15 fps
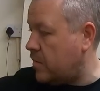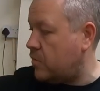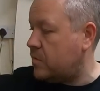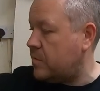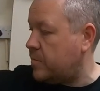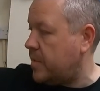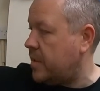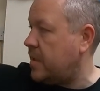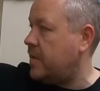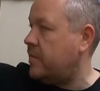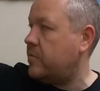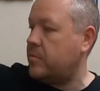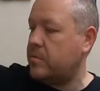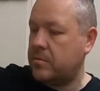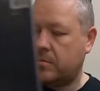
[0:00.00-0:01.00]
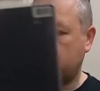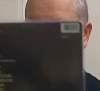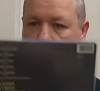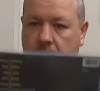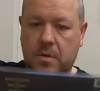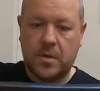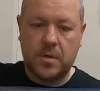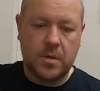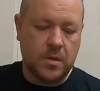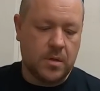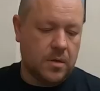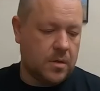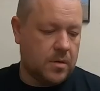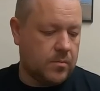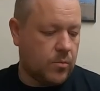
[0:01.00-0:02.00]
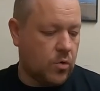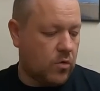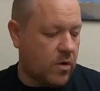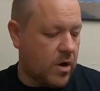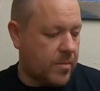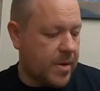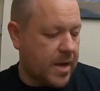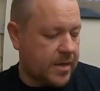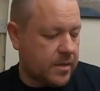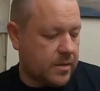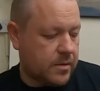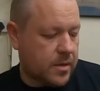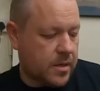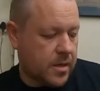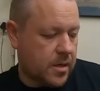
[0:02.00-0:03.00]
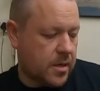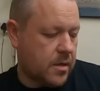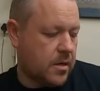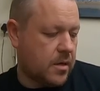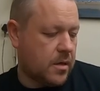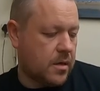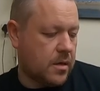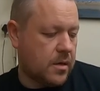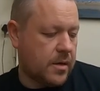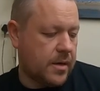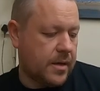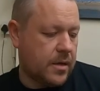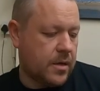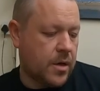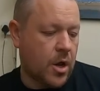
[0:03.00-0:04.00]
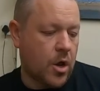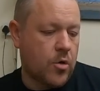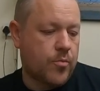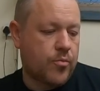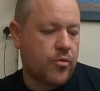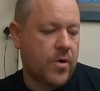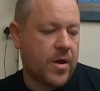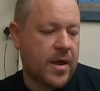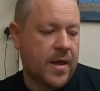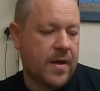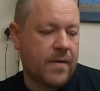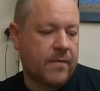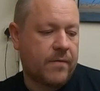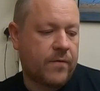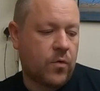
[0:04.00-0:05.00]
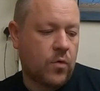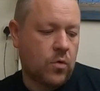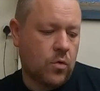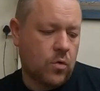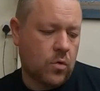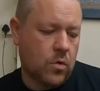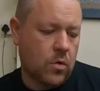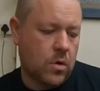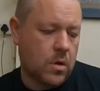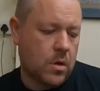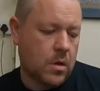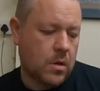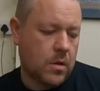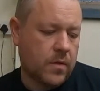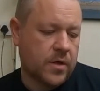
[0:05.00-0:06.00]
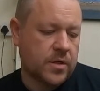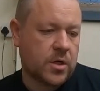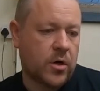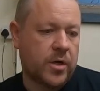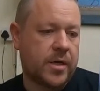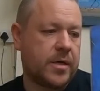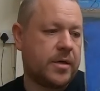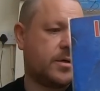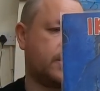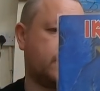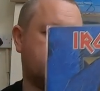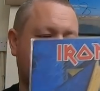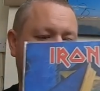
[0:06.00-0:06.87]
Unbelievable. More Iron Maiden, No Prayer for the Dying,